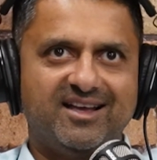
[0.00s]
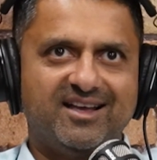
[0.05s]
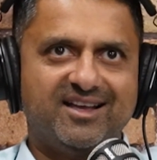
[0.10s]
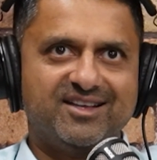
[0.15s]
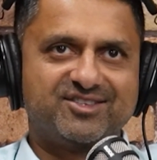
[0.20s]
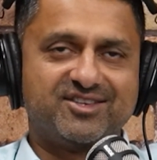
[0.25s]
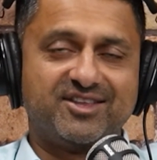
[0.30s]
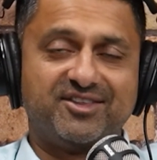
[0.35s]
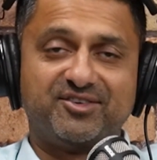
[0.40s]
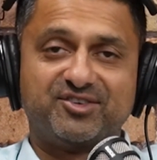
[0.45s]

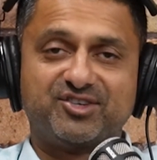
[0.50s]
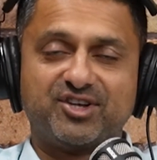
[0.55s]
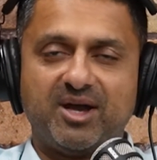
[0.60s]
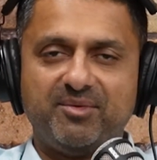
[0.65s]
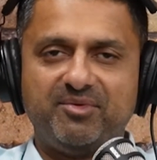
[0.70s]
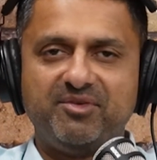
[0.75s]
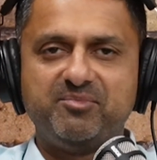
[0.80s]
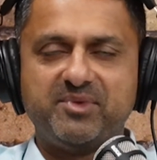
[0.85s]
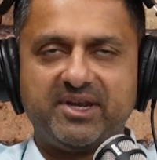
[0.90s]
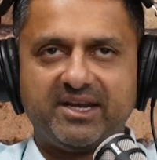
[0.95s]
So they're a type
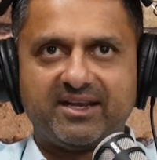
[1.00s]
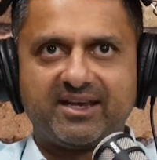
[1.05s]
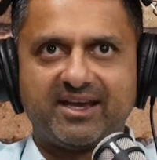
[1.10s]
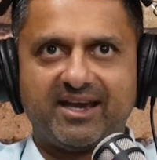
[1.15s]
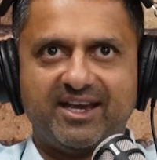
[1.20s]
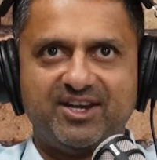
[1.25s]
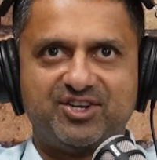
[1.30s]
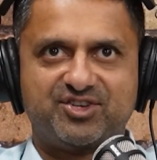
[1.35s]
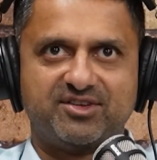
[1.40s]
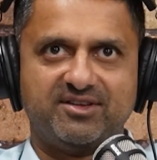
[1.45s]
of
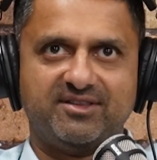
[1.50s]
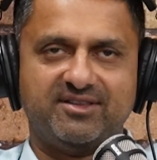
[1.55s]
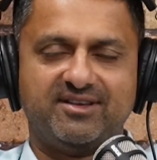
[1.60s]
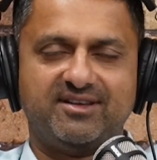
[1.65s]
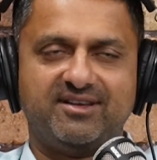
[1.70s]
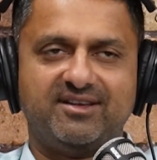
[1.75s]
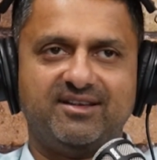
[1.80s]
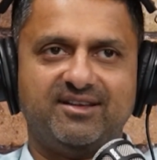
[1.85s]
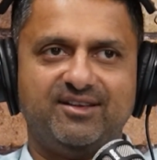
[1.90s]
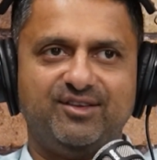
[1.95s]
medication that
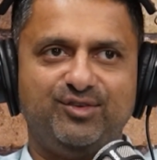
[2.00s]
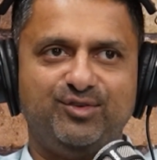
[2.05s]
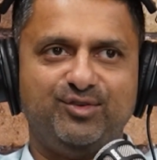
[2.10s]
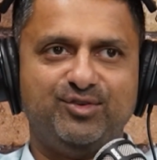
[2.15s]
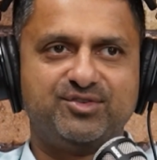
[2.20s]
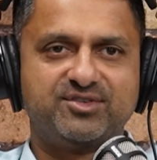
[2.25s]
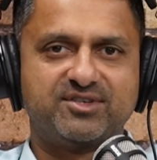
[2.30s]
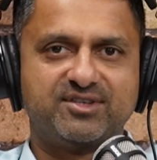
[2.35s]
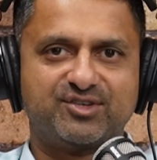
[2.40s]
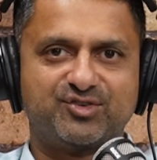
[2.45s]
are
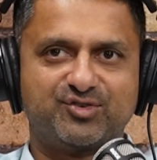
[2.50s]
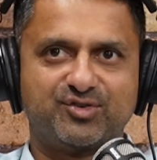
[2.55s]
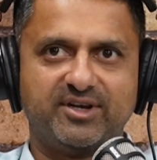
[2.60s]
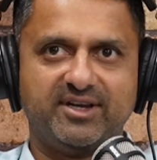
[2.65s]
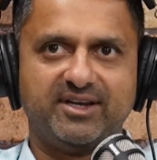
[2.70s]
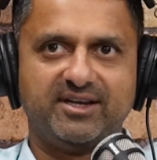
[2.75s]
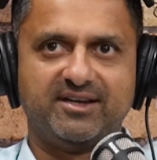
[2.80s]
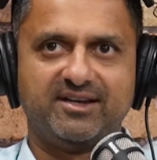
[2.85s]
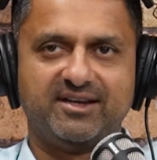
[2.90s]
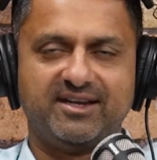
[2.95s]
used to
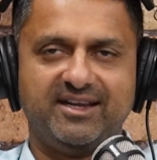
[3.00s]
treat